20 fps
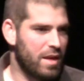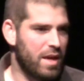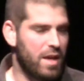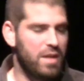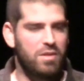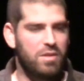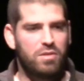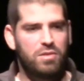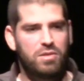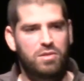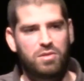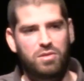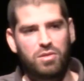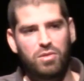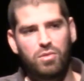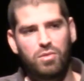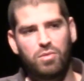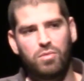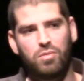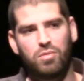And there's
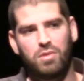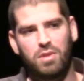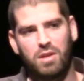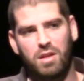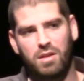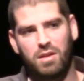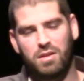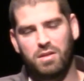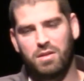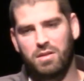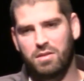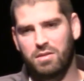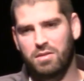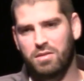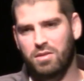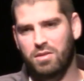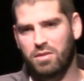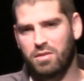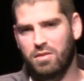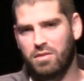2
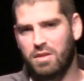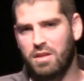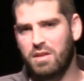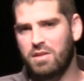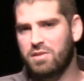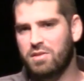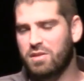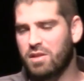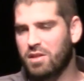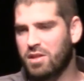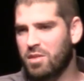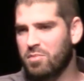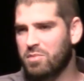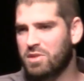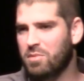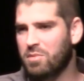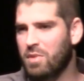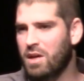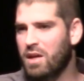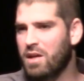things that
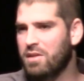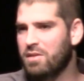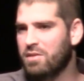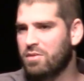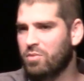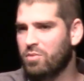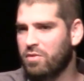come to mind.